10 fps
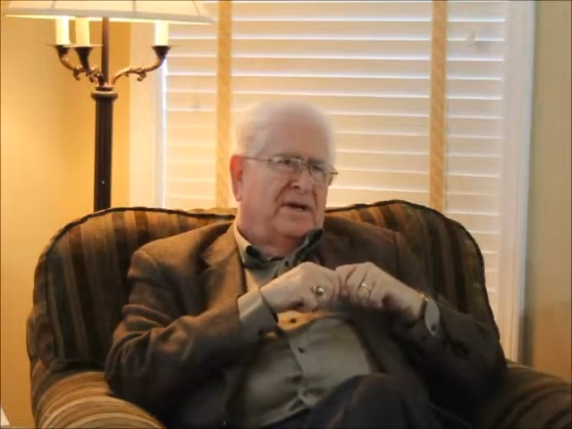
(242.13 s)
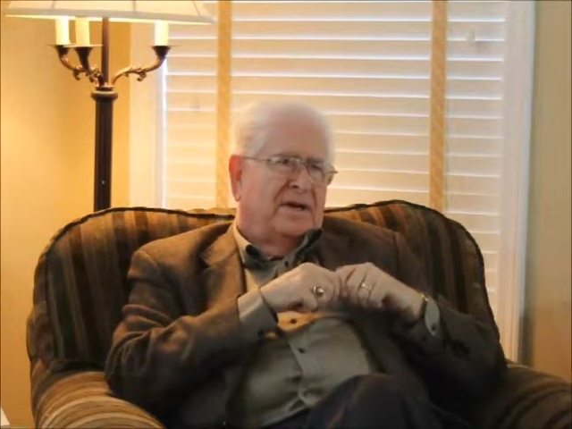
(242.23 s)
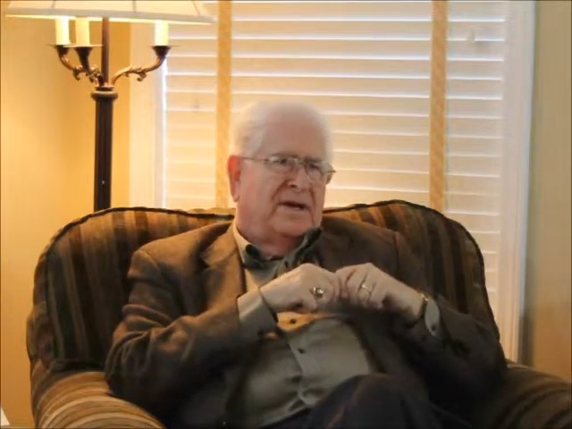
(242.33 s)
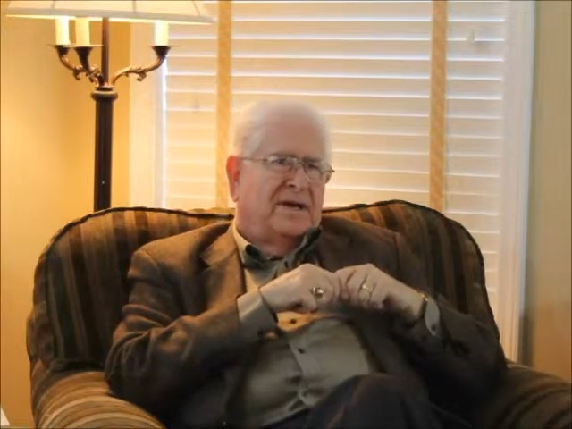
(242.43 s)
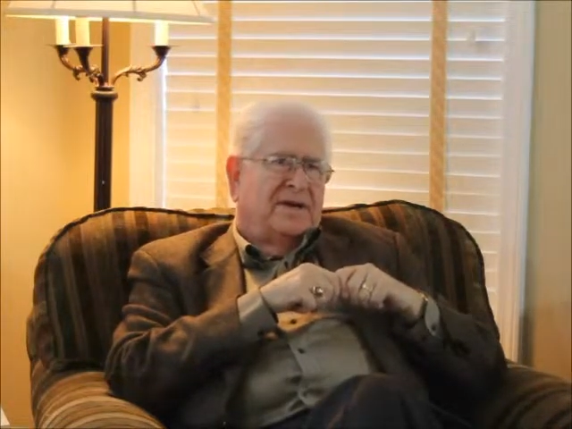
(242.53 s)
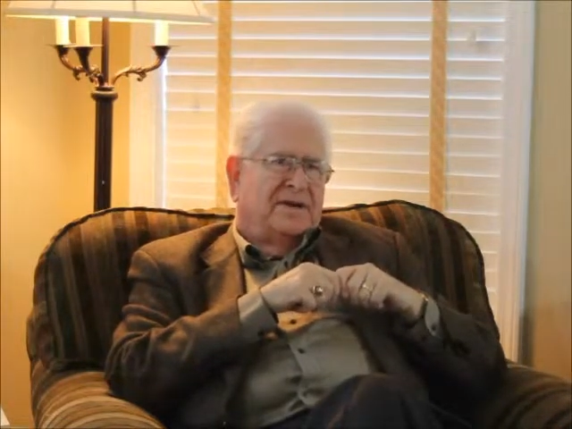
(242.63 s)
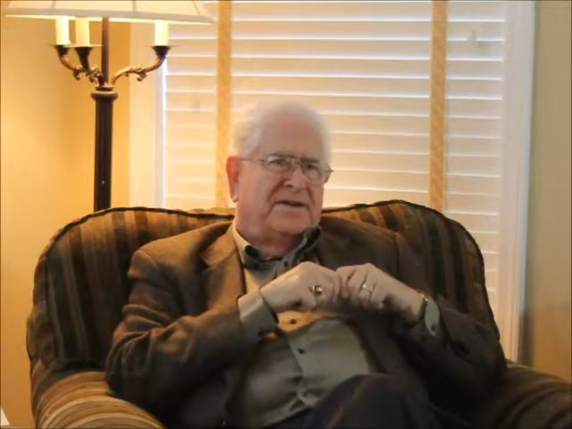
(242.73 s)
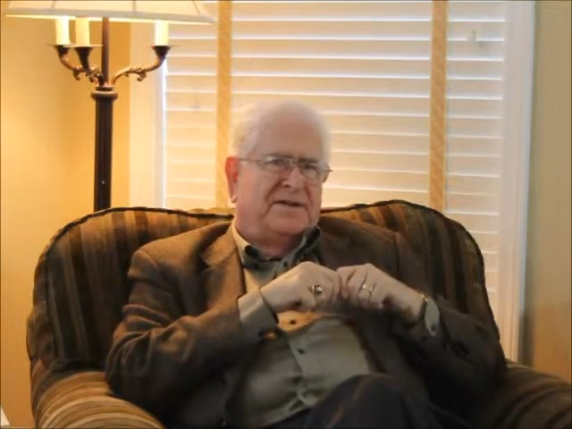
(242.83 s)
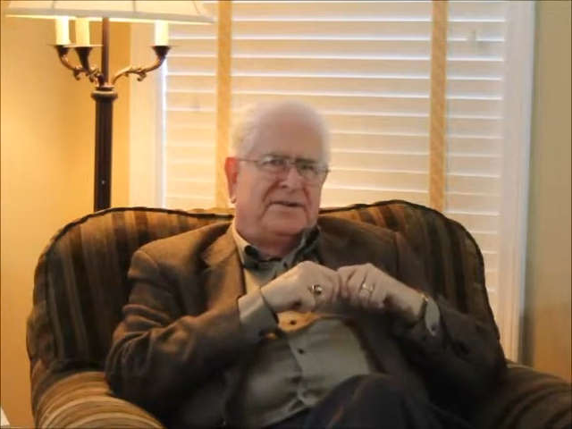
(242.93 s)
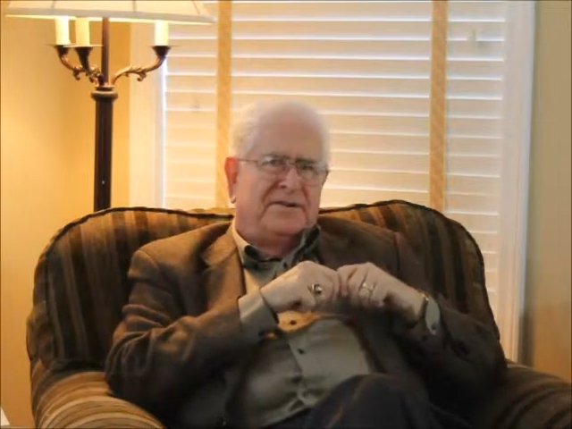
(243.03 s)

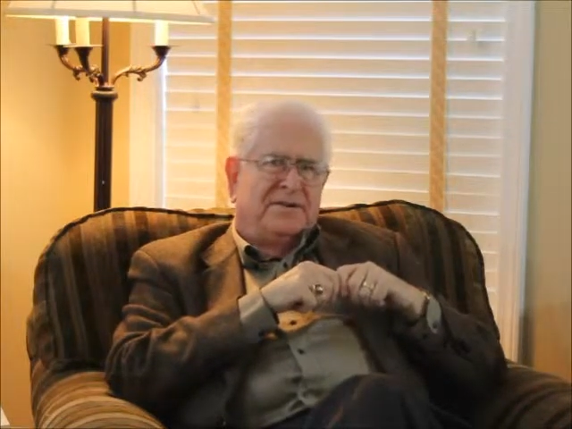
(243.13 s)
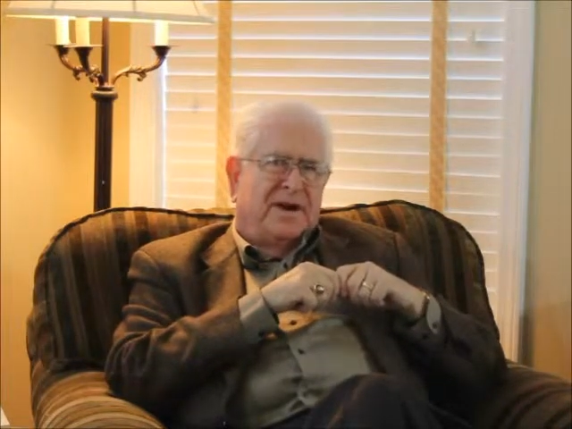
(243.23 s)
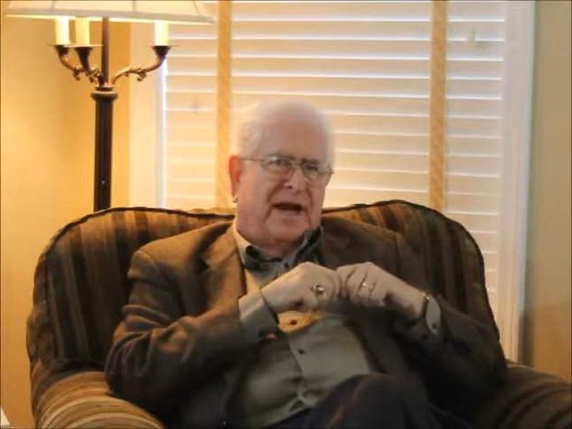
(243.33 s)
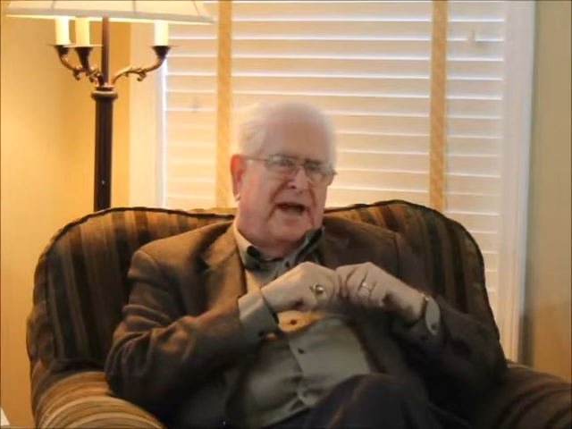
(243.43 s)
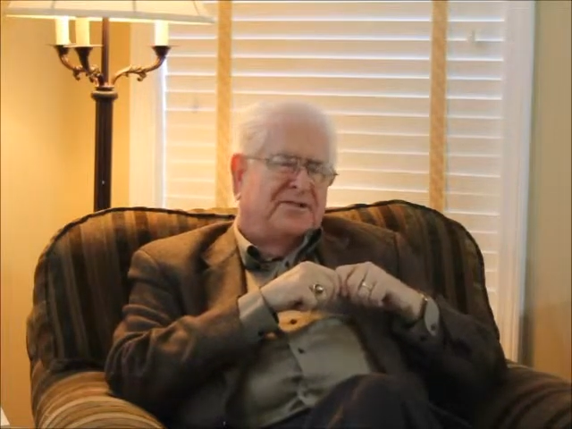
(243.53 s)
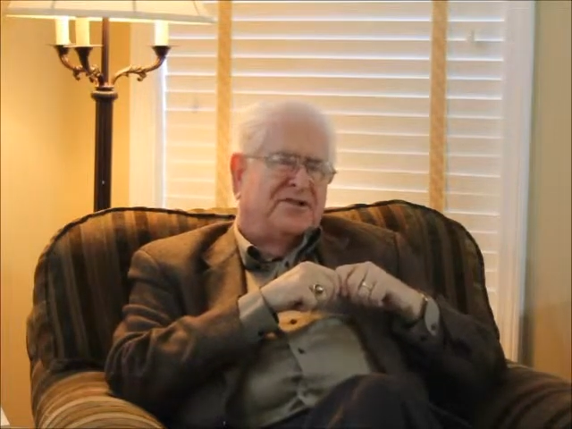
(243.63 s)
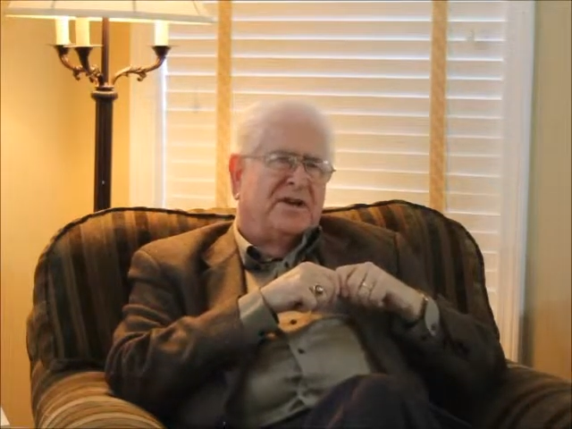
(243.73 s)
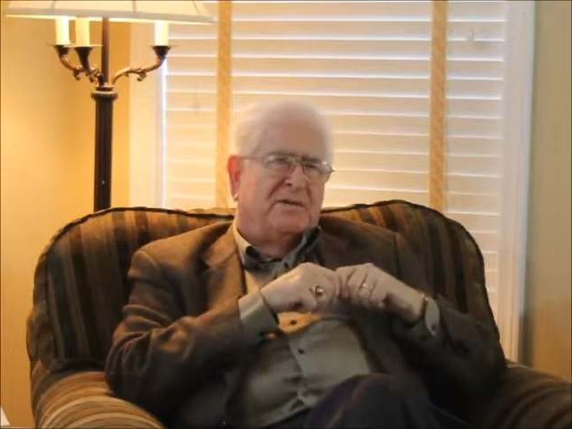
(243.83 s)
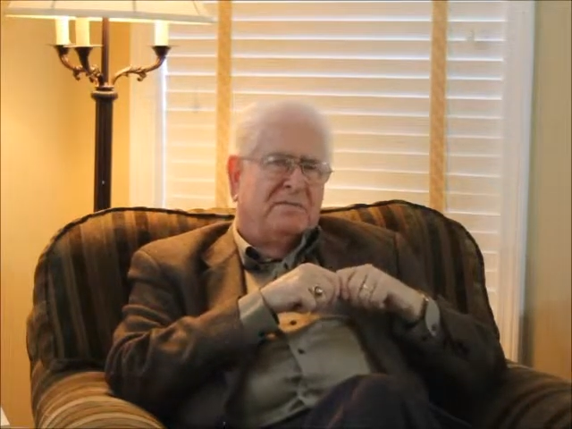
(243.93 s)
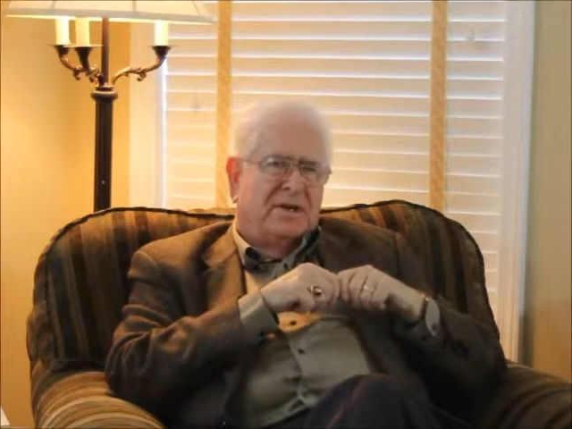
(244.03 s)
to ask
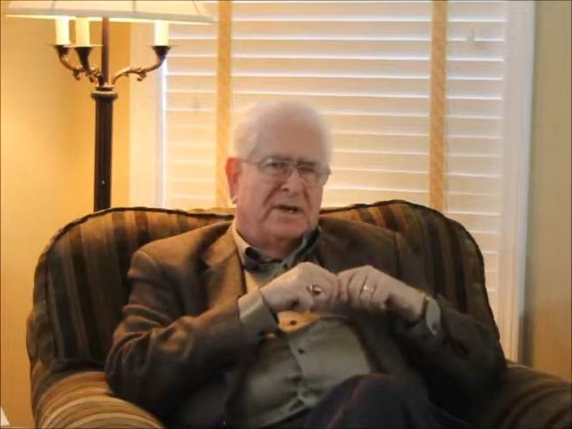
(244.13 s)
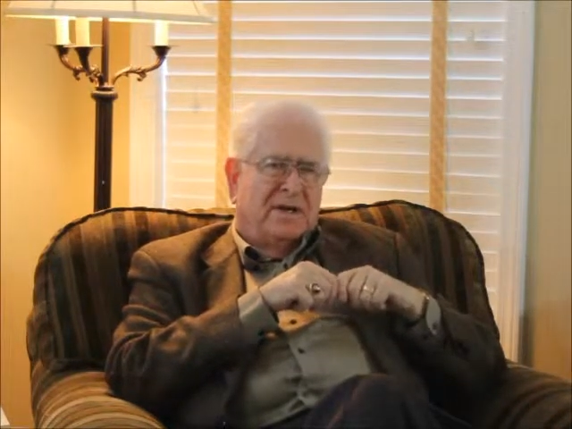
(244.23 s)
him,